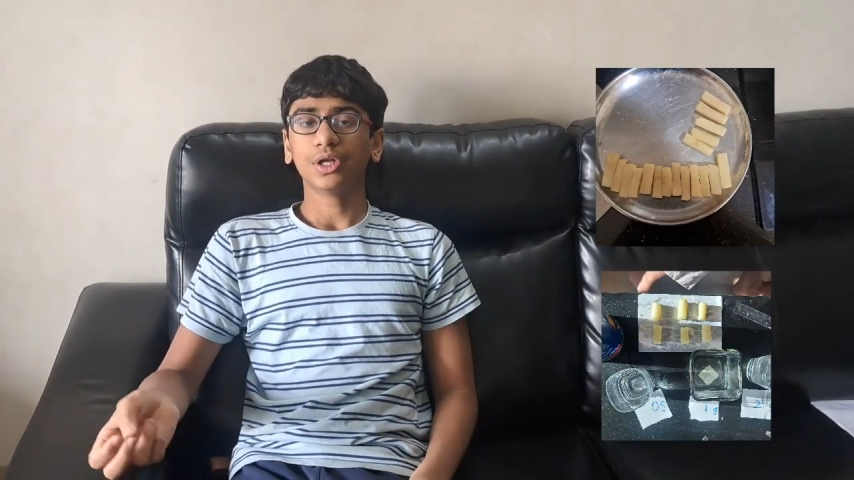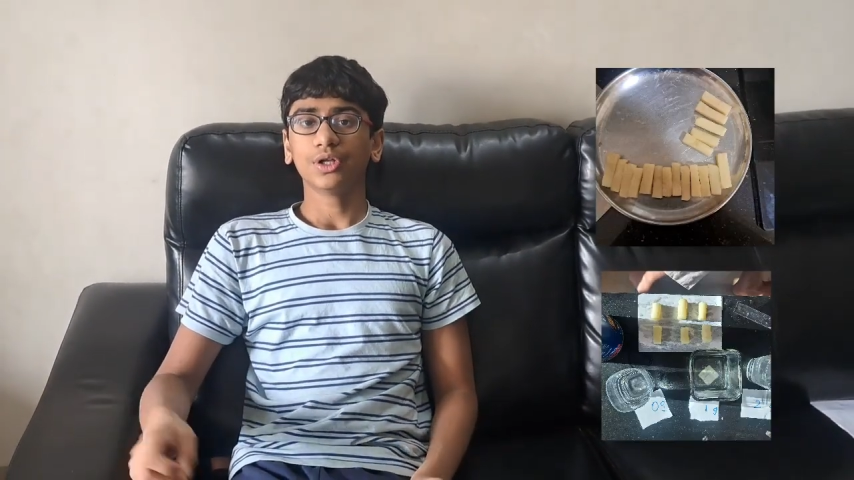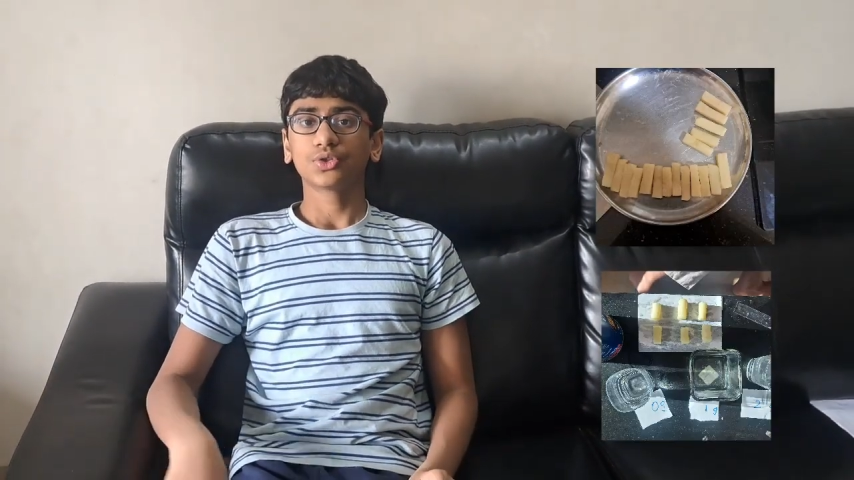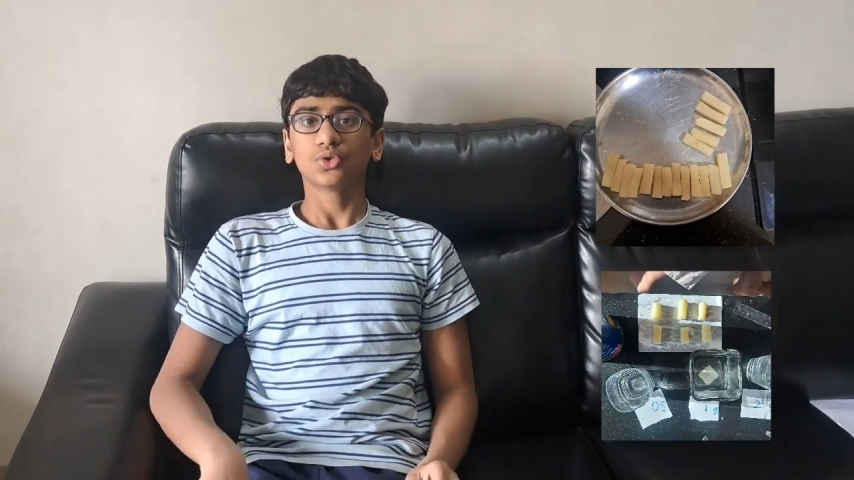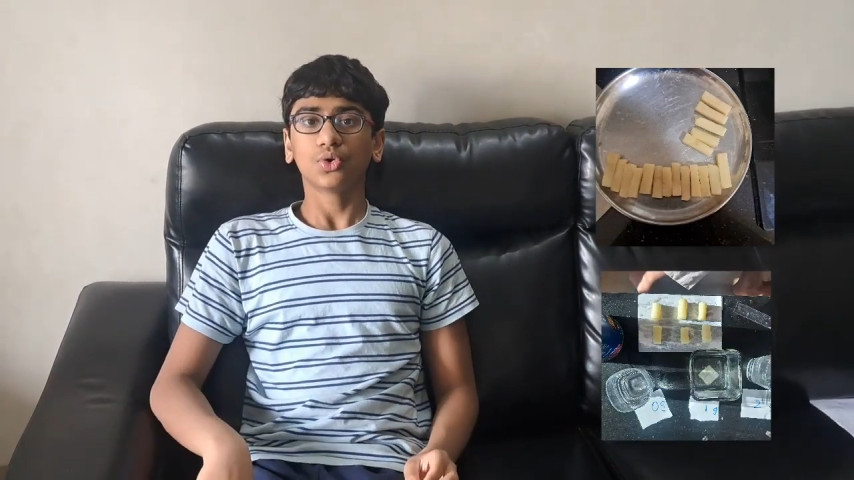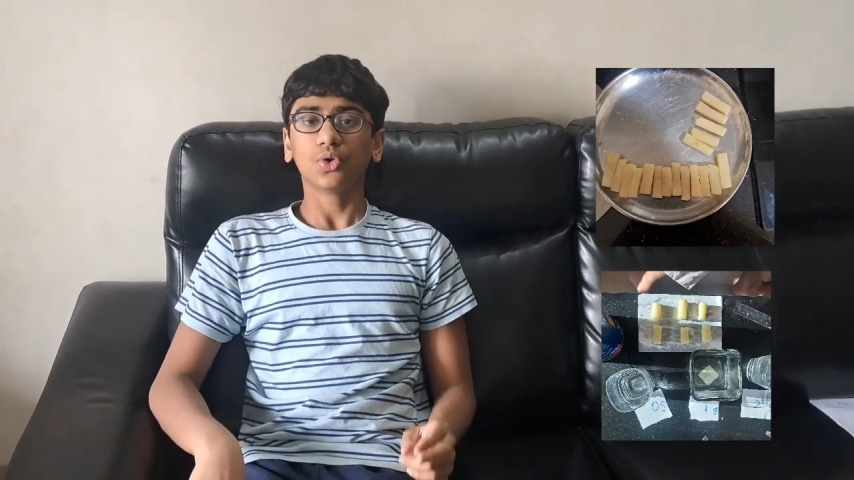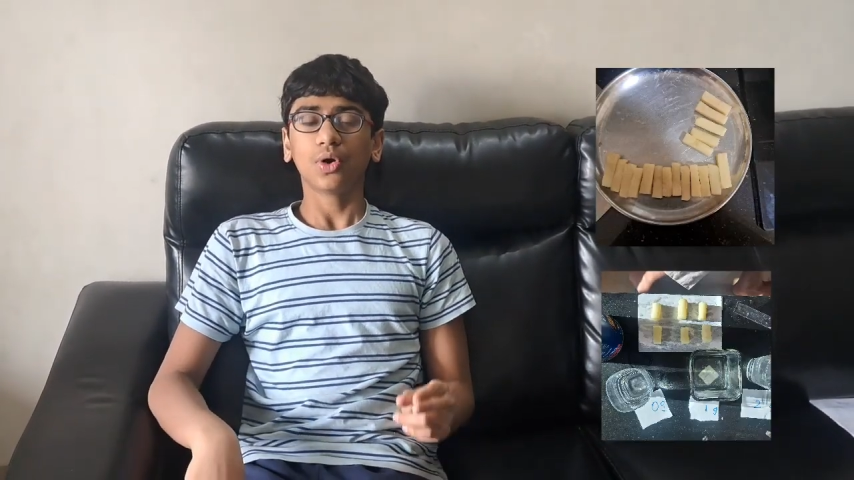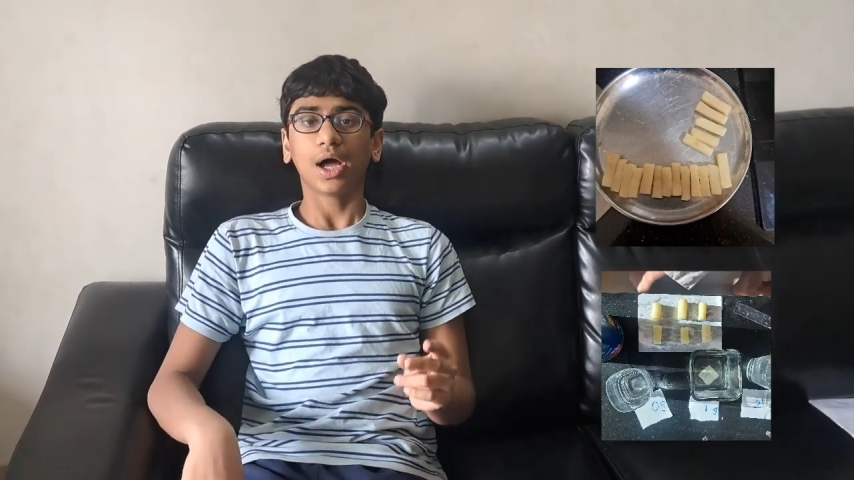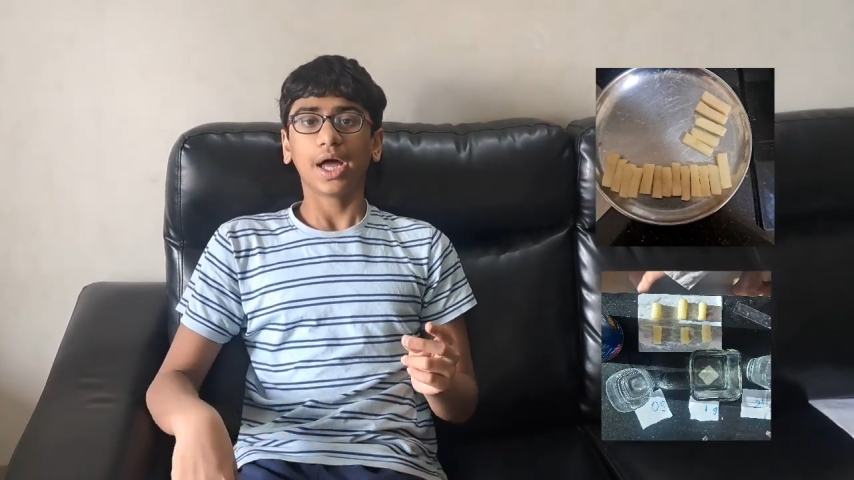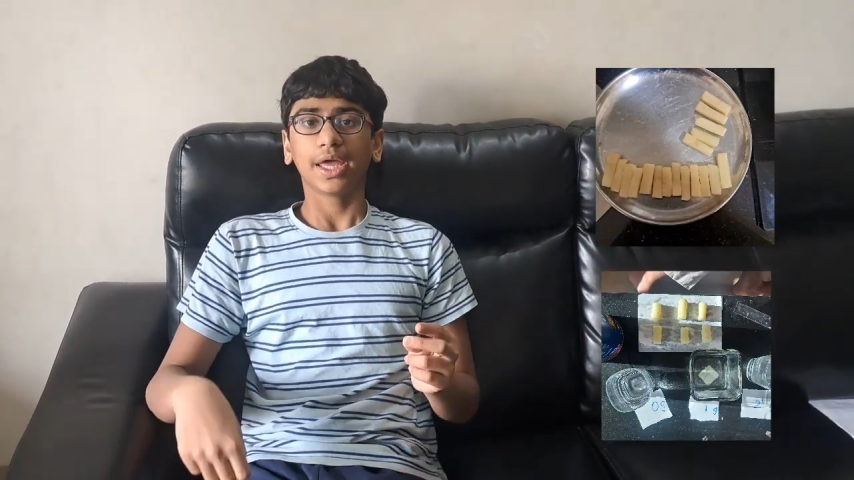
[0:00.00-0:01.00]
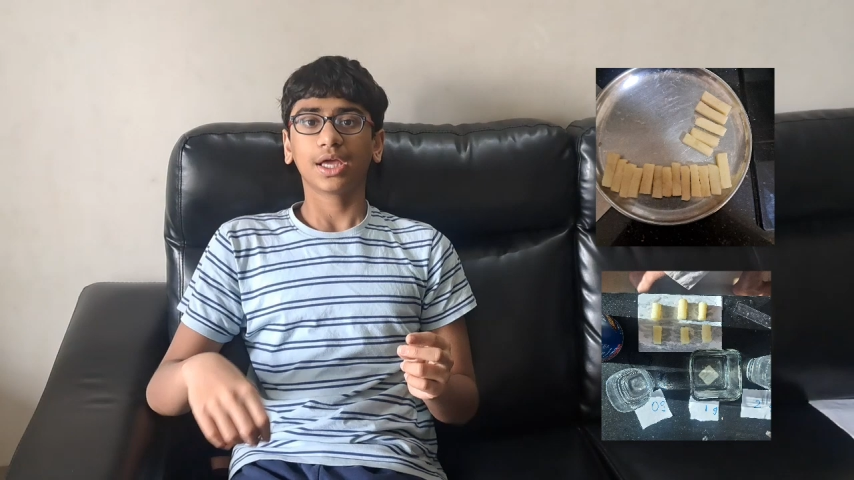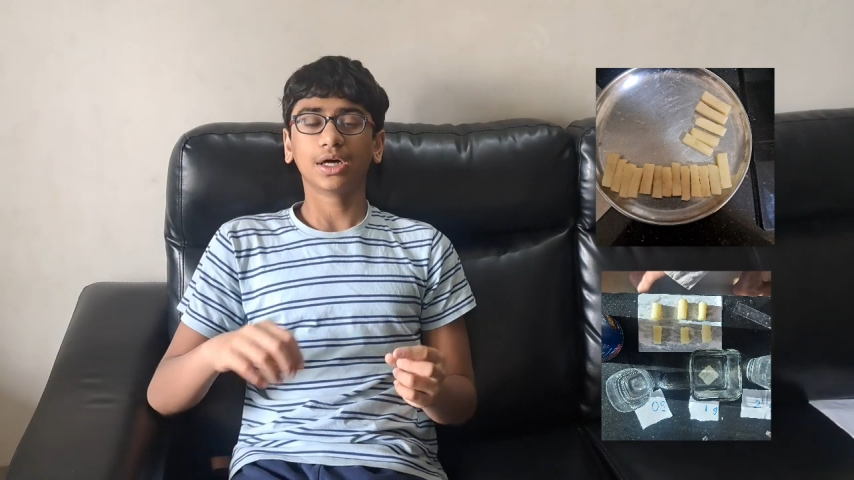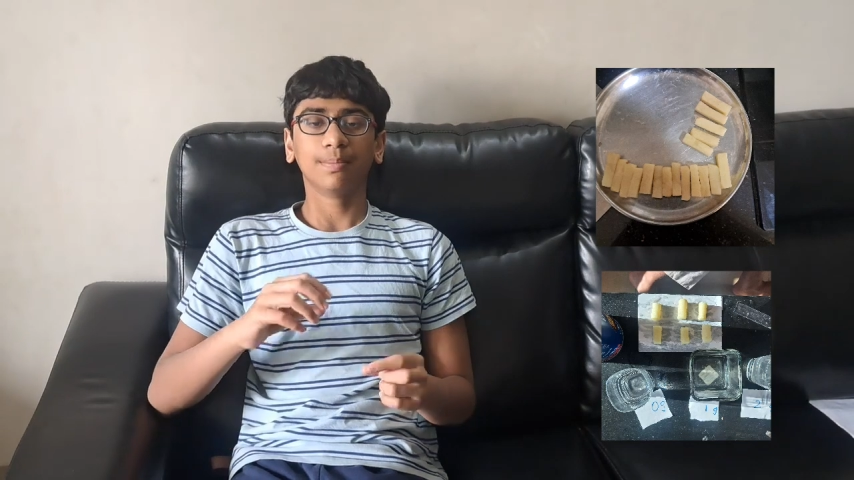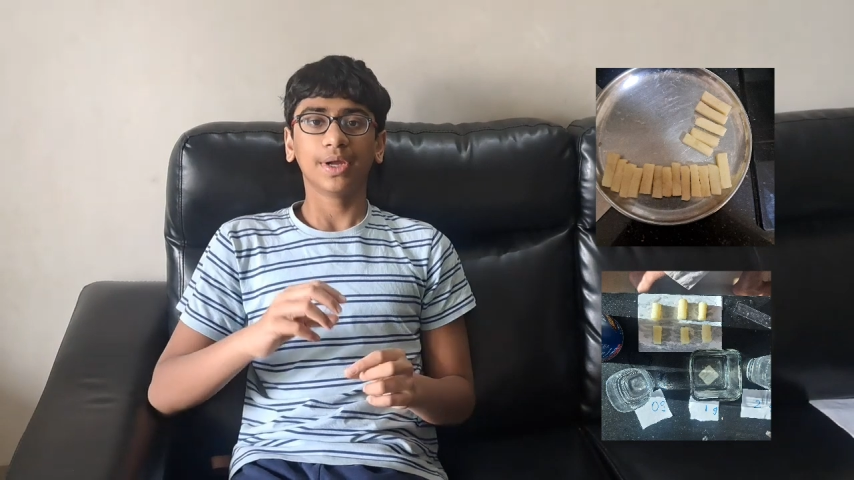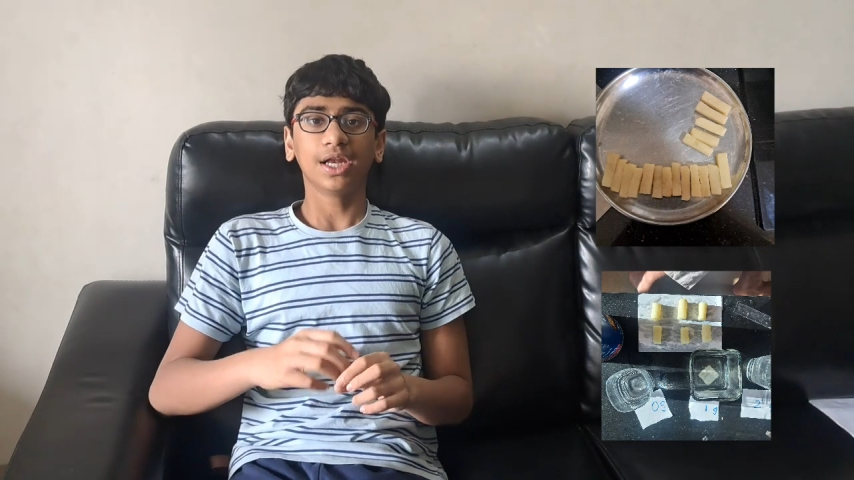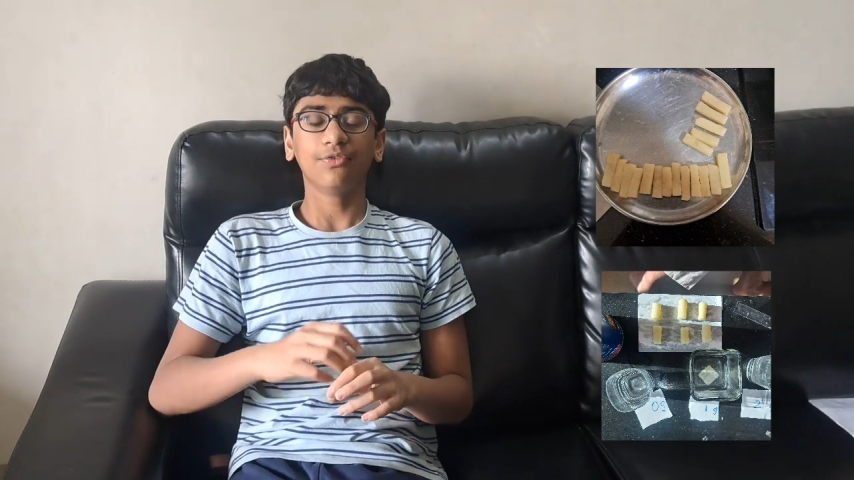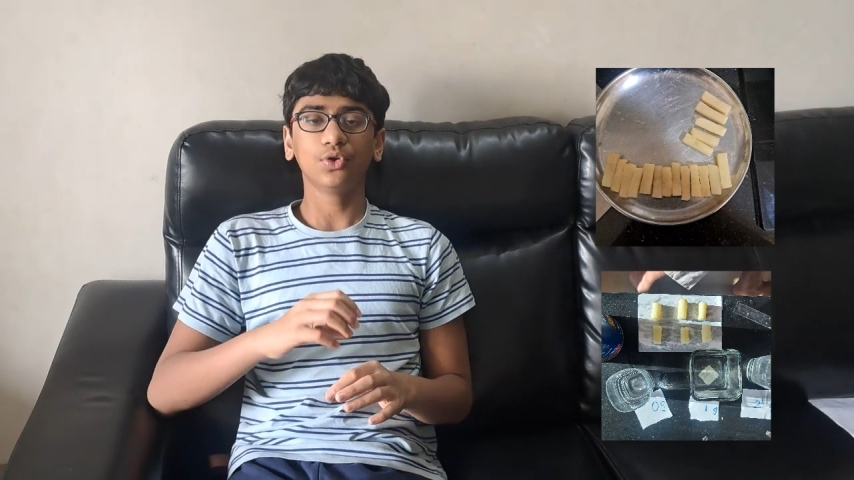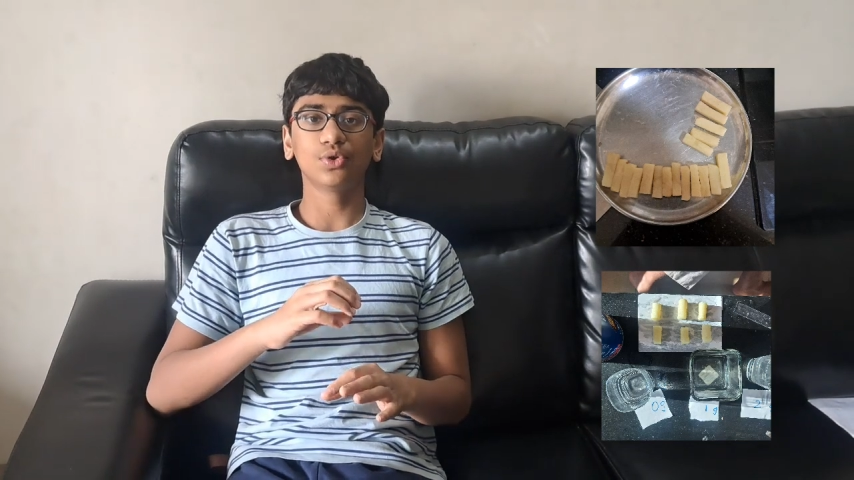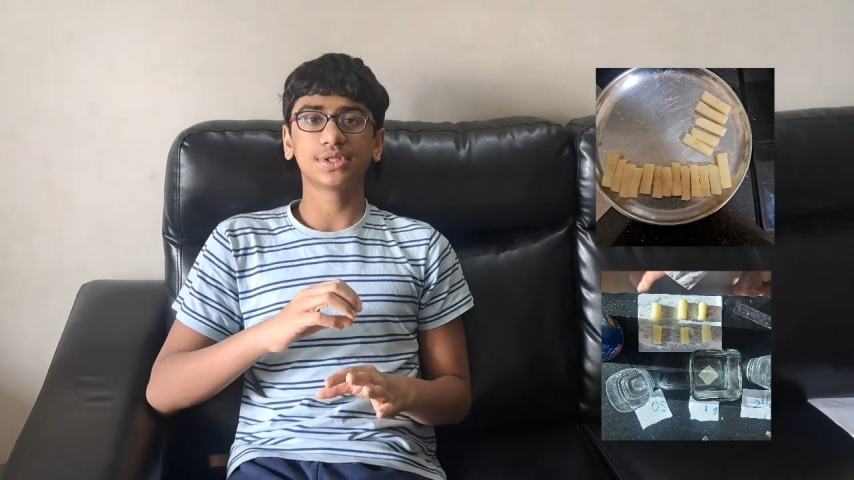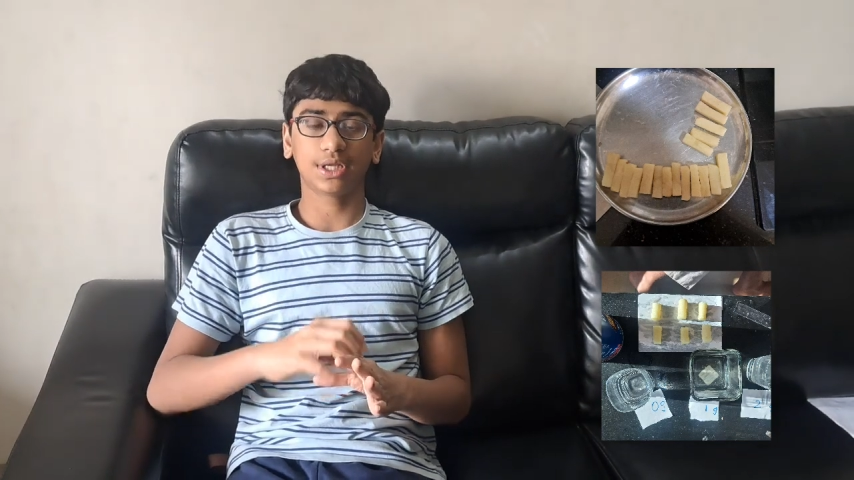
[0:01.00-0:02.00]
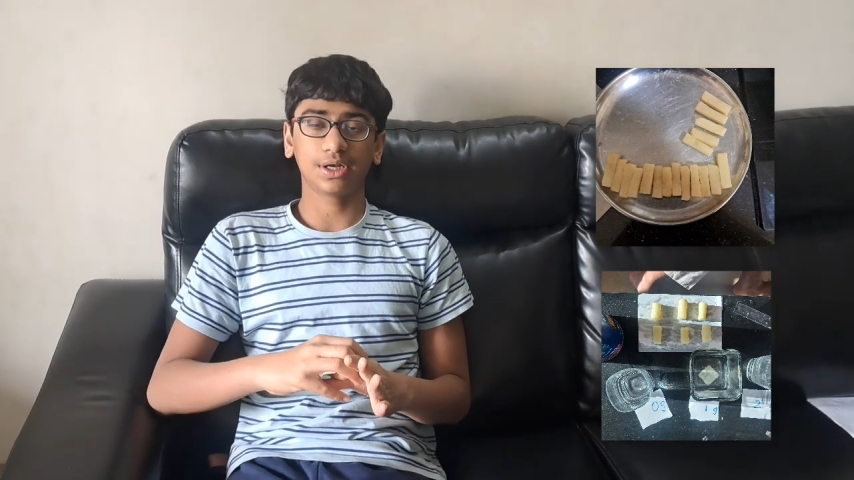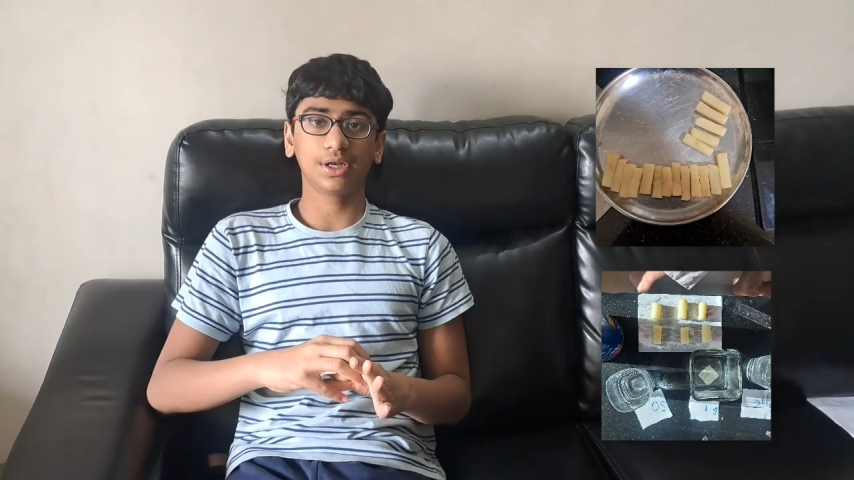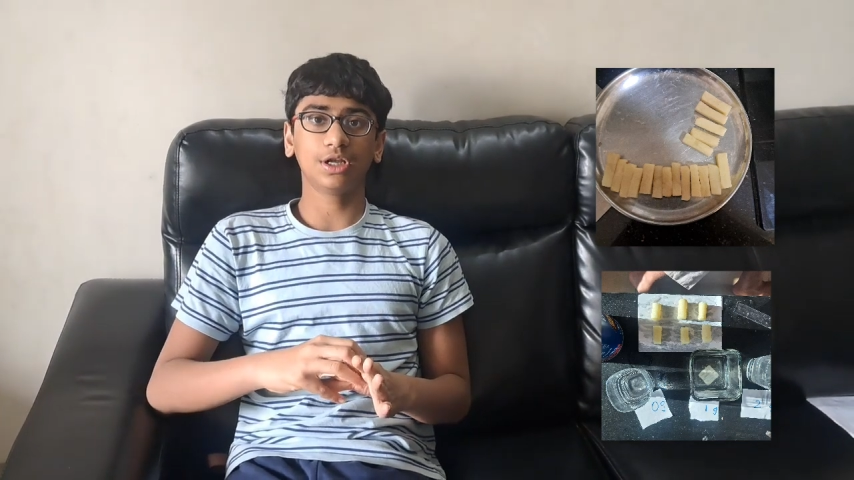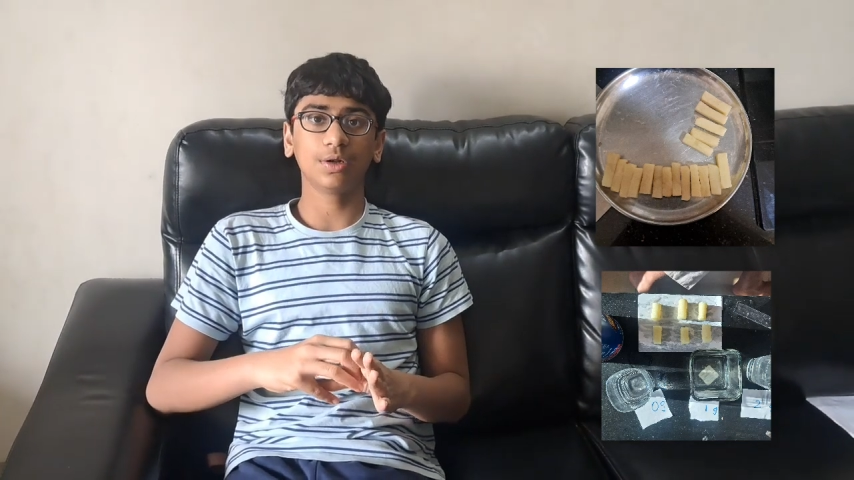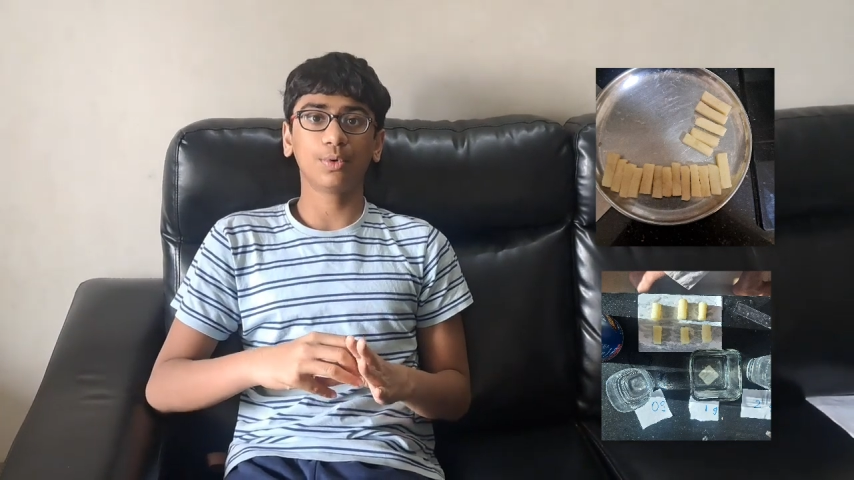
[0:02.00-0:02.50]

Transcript: So I made a few cylindrical